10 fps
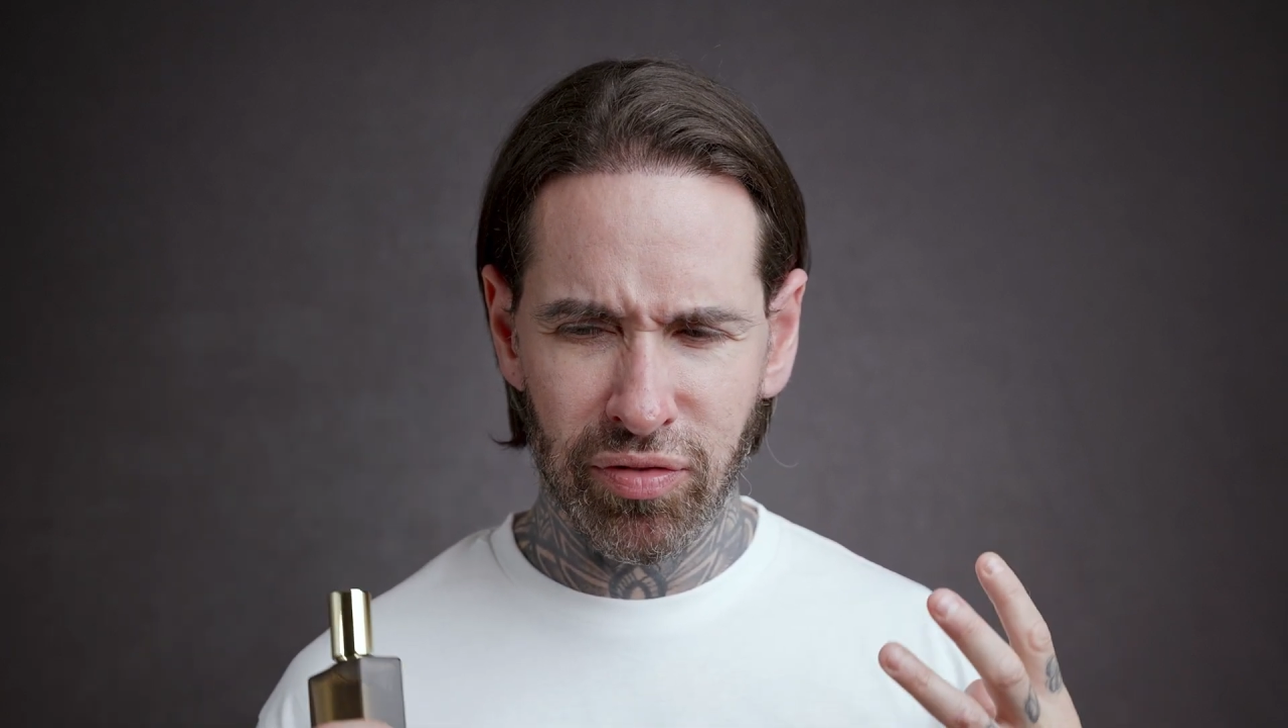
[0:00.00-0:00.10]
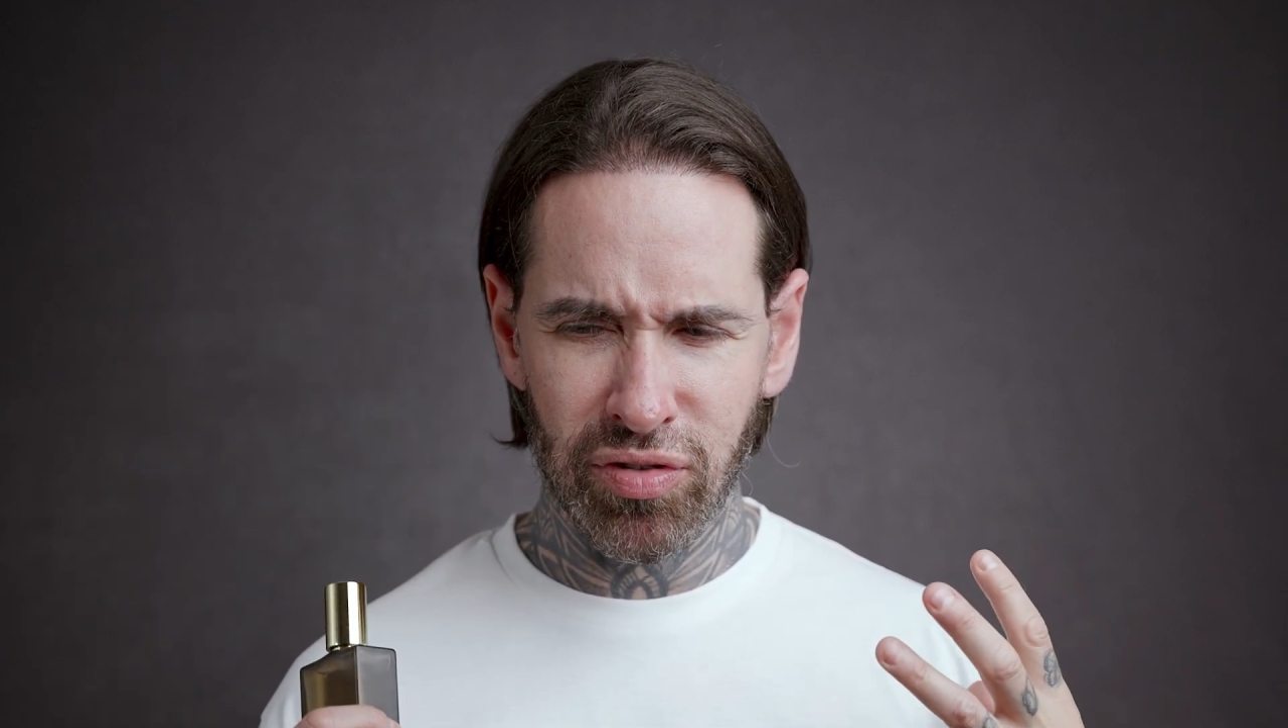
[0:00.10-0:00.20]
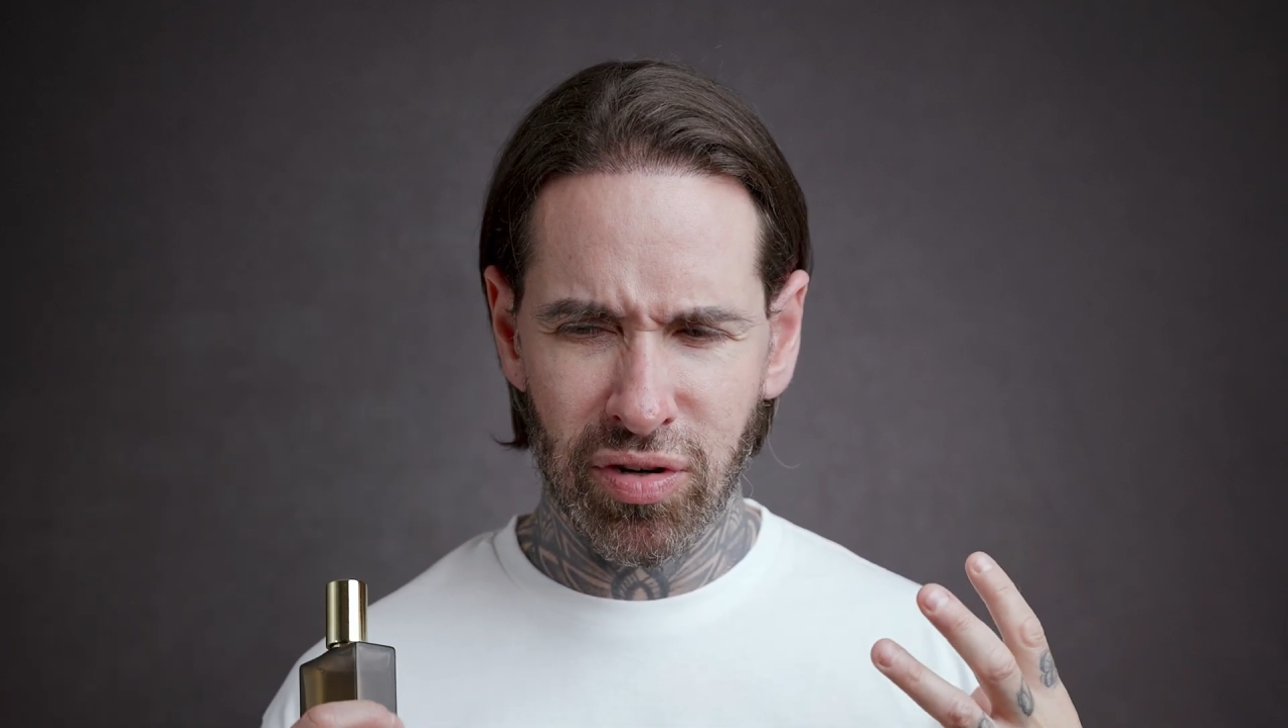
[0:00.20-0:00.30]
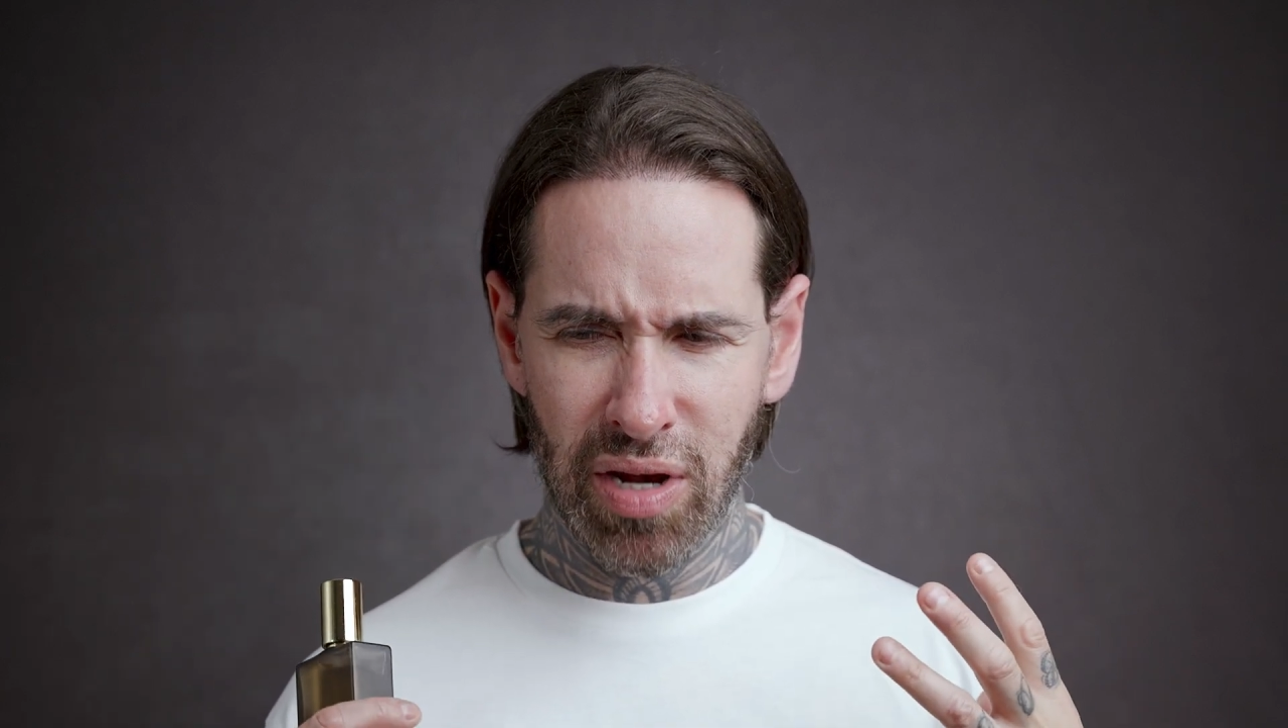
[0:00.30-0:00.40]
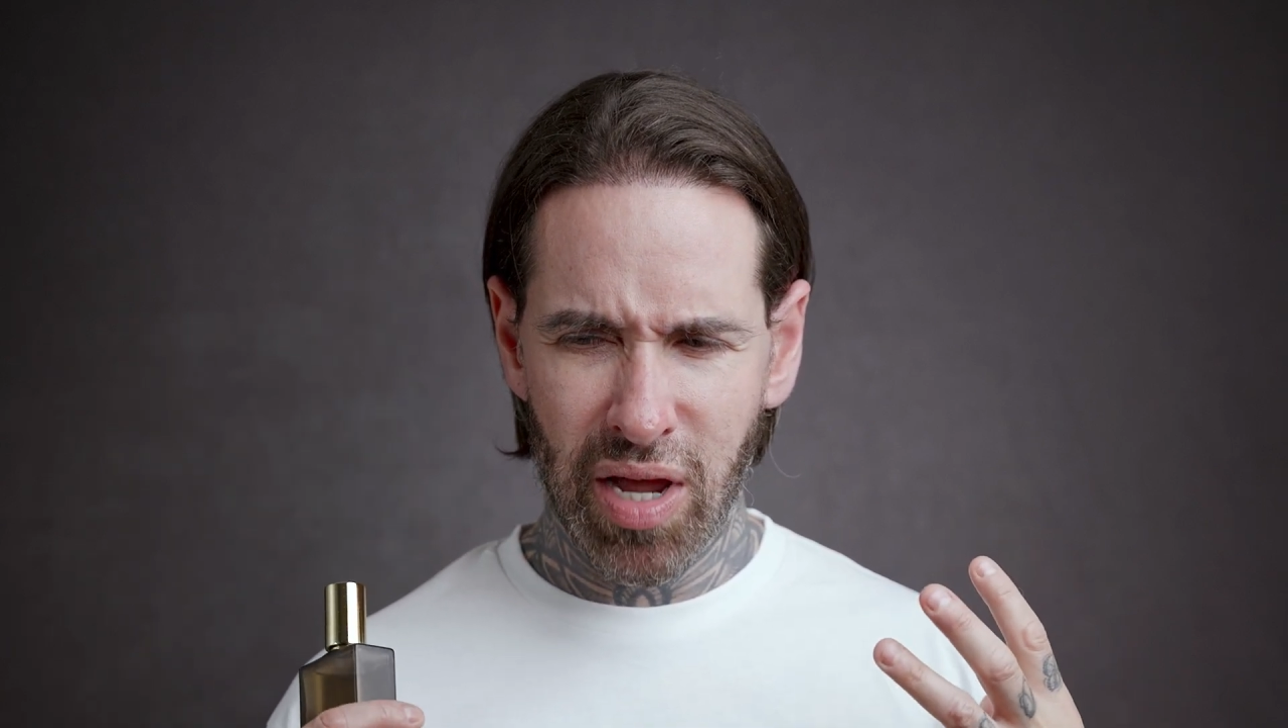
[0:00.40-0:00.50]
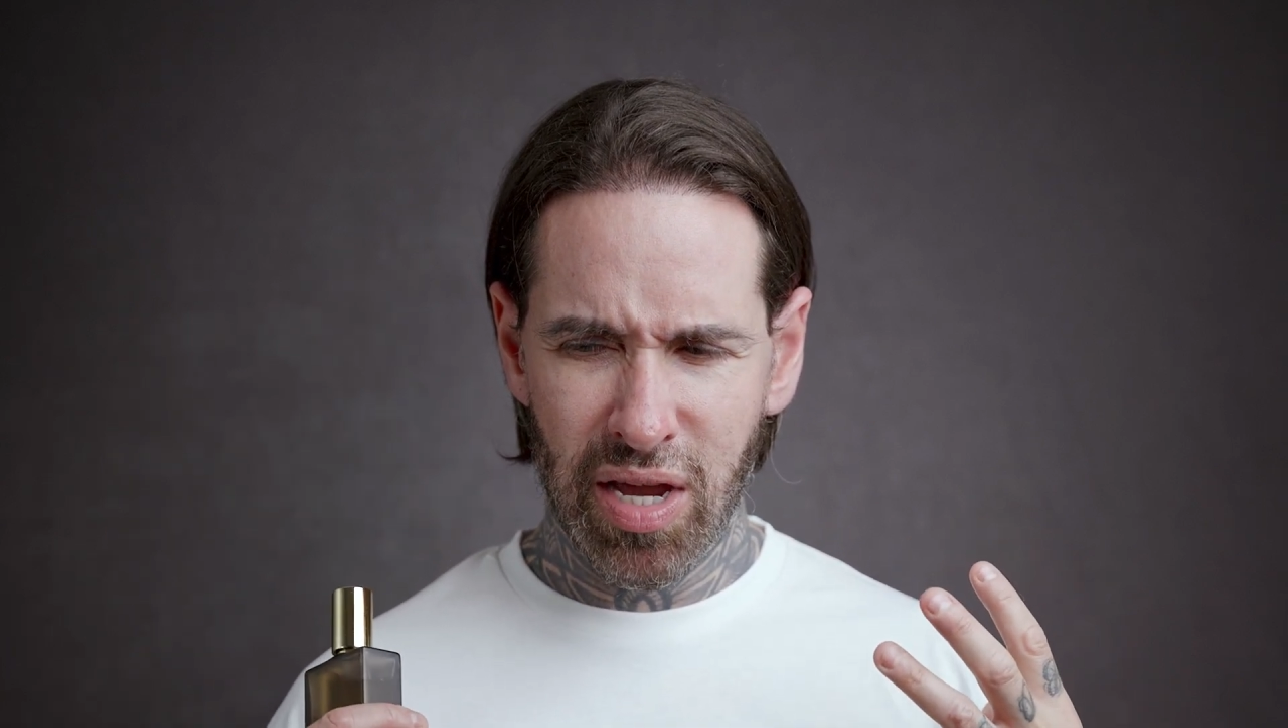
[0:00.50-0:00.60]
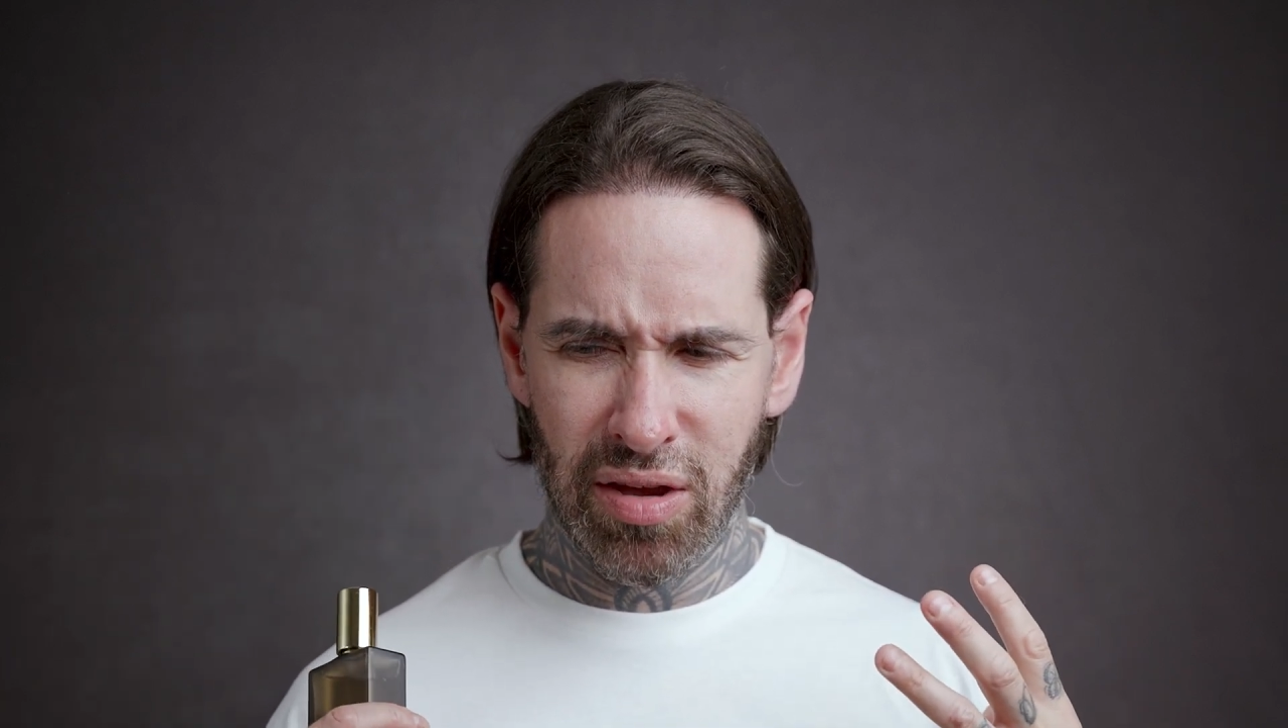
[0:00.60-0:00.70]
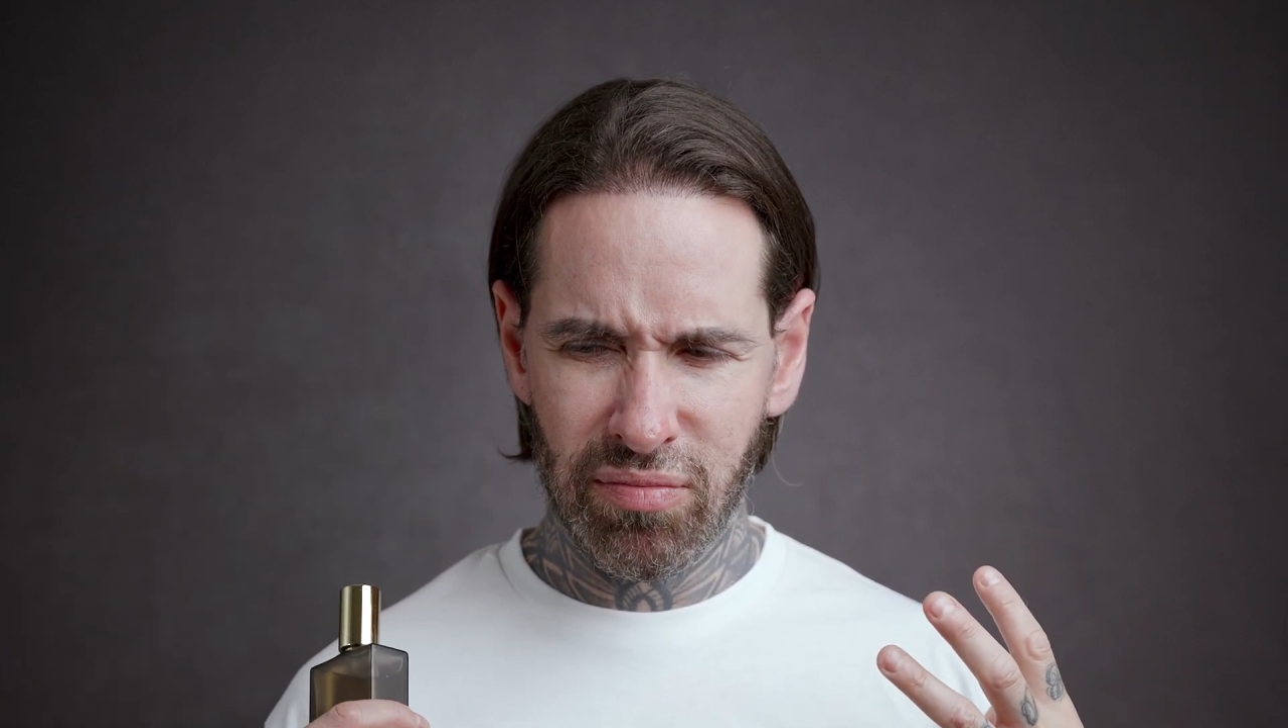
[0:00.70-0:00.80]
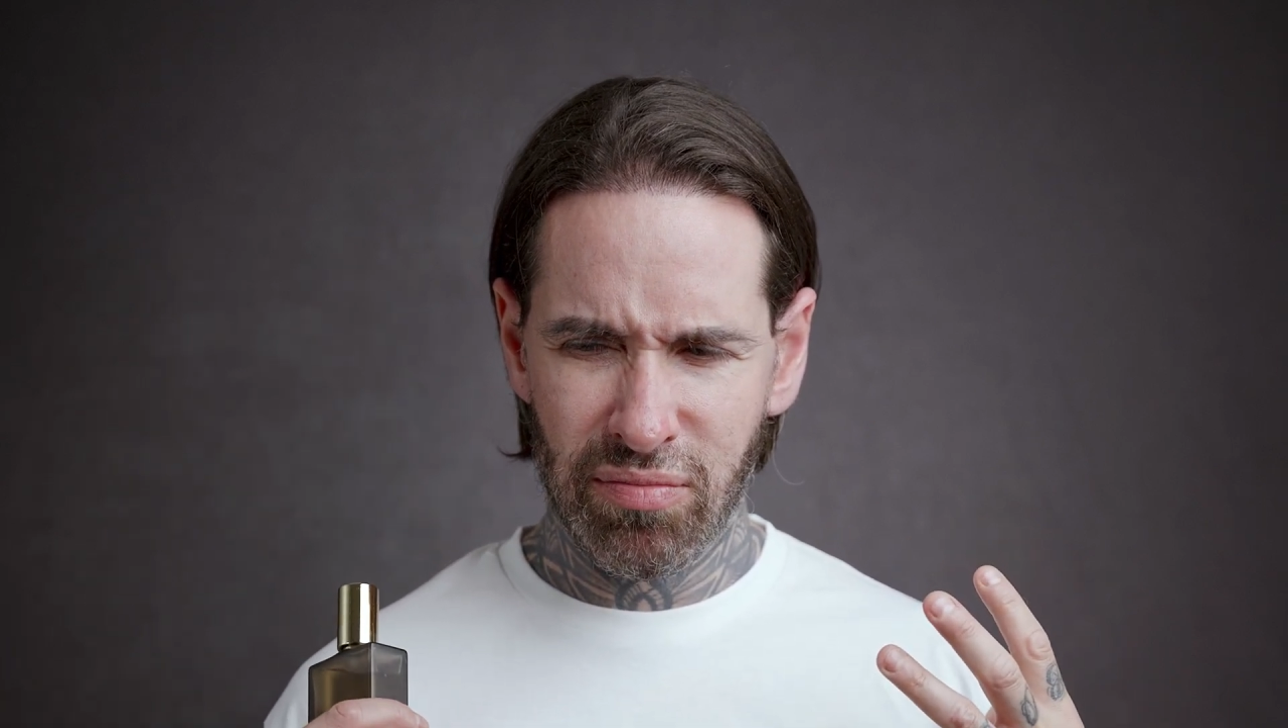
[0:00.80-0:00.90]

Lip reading: sort of like,